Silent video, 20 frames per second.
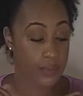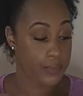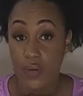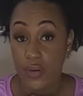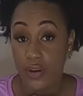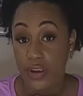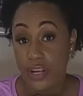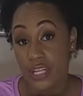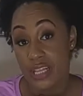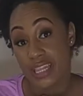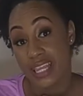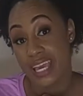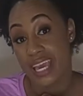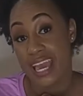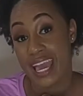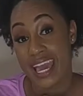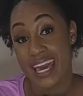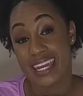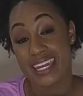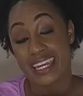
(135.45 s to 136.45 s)
or
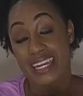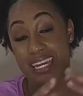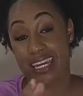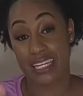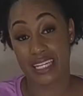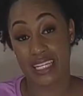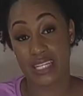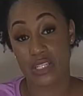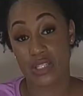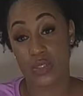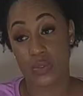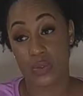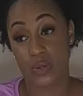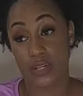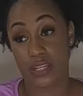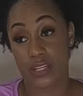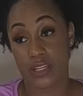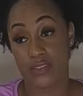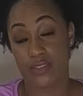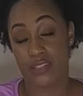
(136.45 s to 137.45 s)
they had any
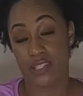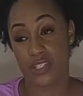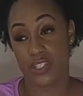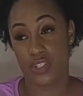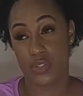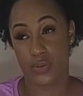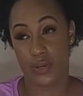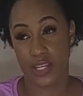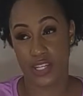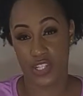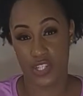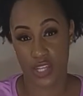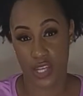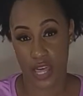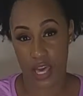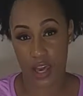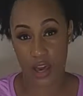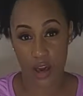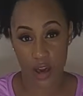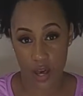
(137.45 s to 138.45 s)
sort of situation
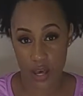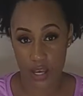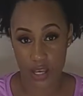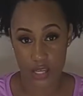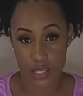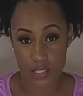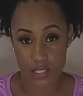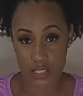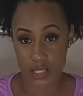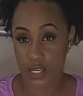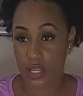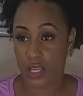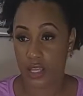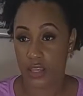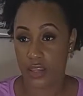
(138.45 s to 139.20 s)
that caused